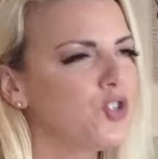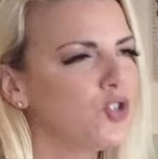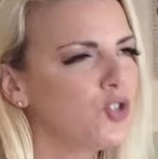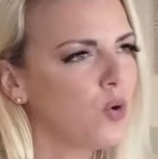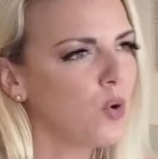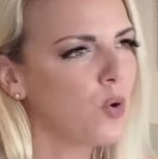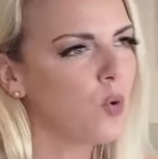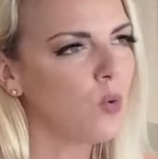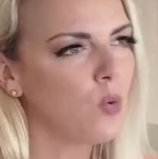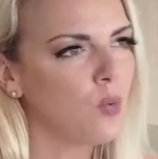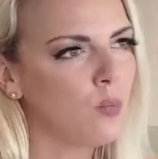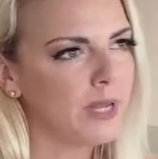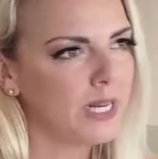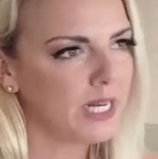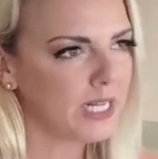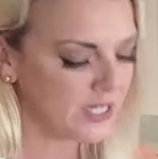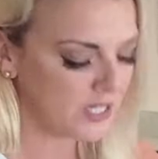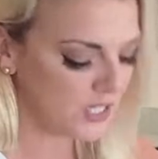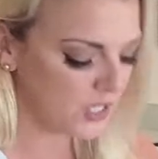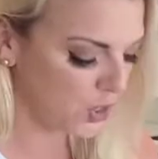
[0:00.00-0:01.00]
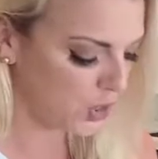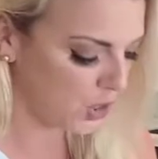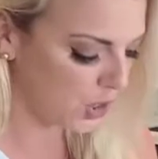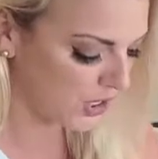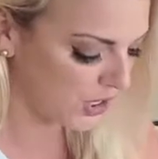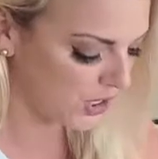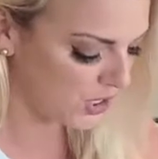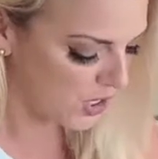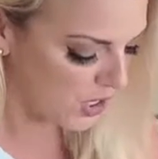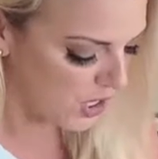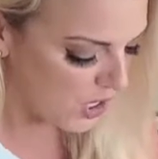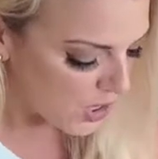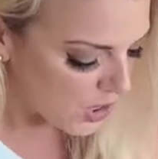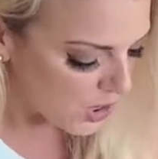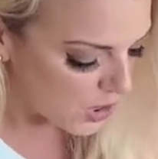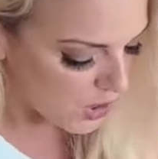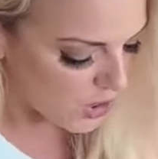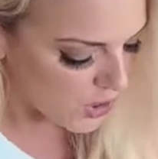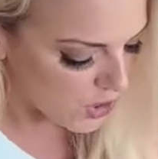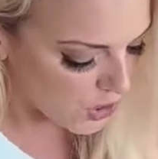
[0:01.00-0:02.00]
of so many dishes.
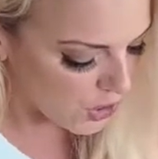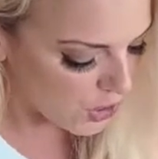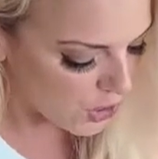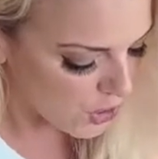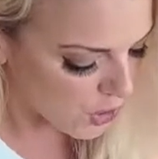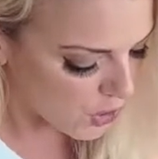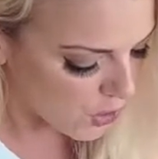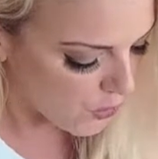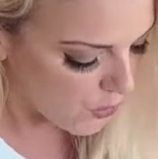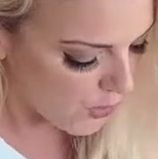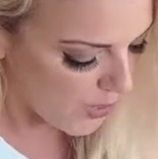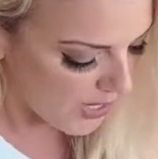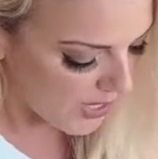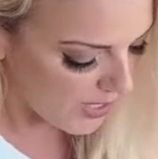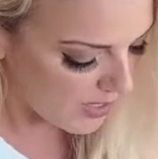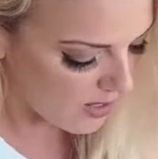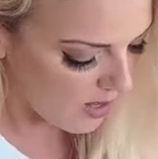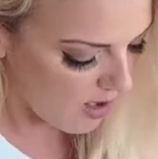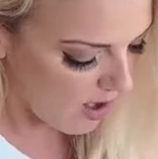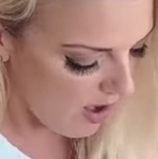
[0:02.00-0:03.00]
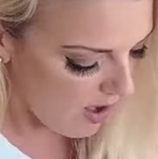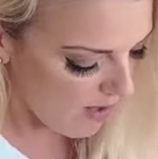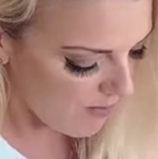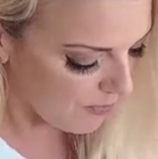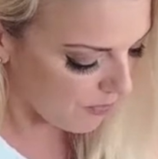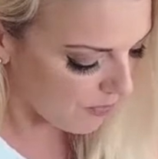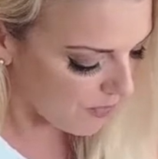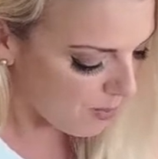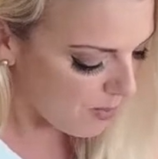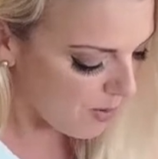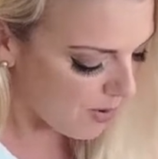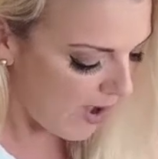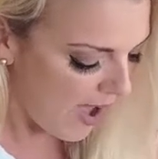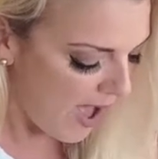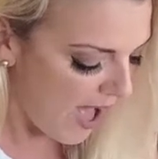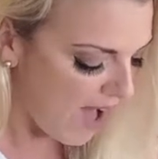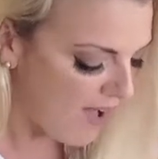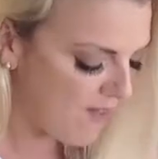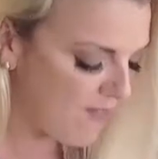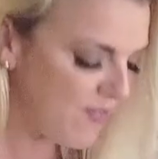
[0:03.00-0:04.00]
It's just great. About